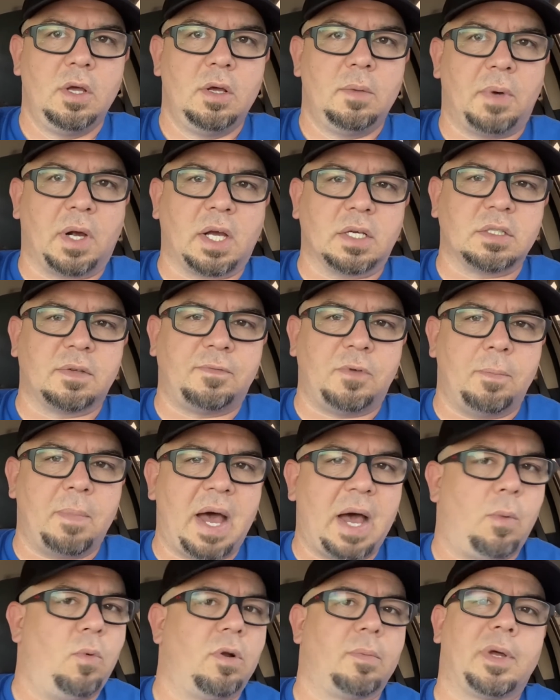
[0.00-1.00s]
Because if you
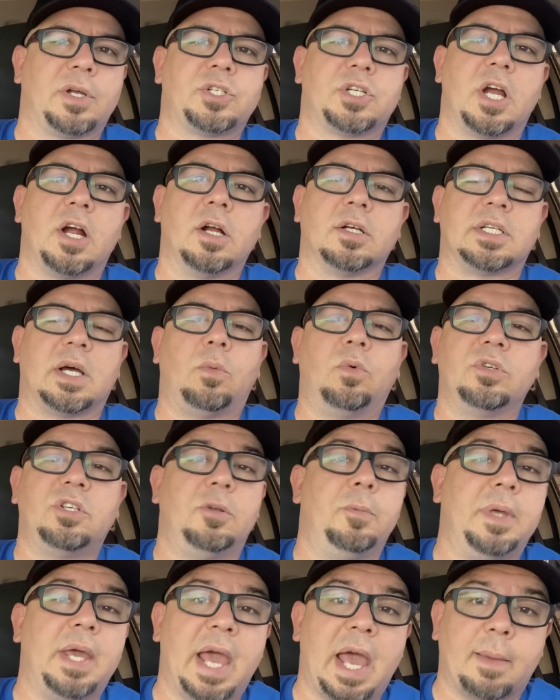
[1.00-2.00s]
buy one of my shirts, I want
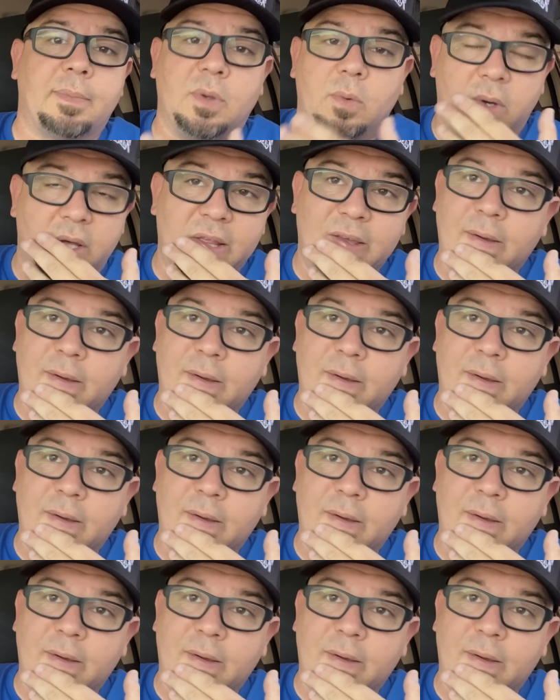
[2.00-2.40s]
you to be happy with it.